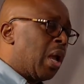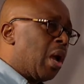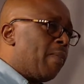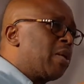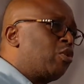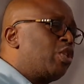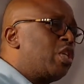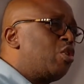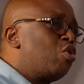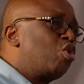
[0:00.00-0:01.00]
But you
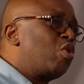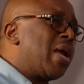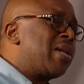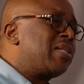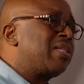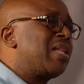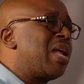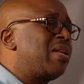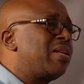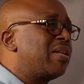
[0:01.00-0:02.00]
see, you should
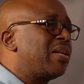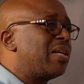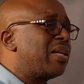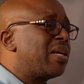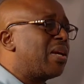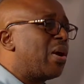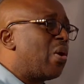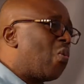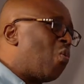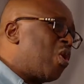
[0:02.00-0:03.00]
understand
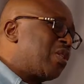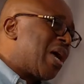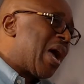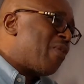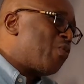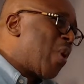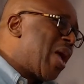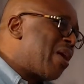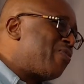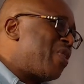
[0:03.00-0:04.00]
where
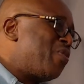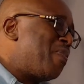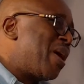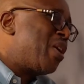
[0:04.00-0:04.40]
Afenyomaki